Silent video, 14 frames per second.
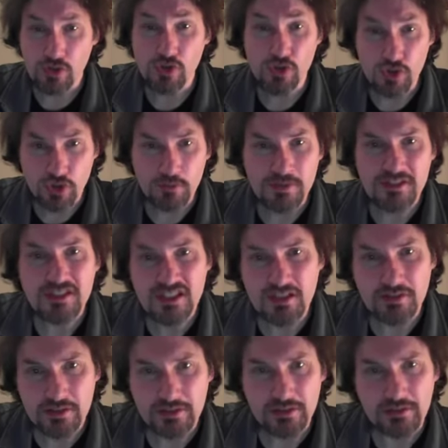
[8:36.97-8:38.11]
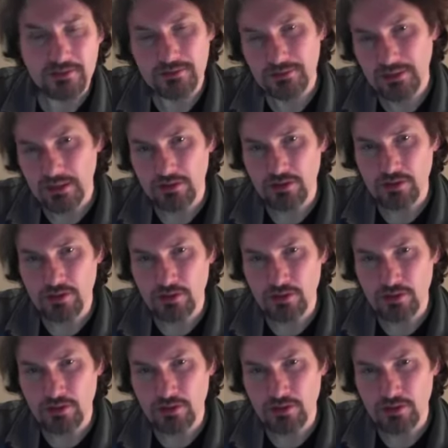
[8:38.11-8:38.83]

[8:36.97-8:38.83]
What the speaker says: new material here on